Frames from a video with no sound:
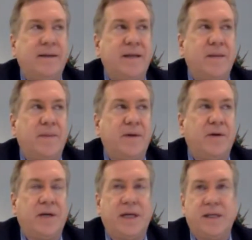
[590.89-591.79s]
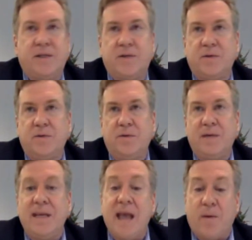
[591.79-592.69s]
the ability to
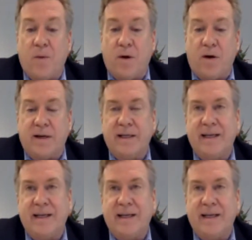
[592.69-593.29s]
network.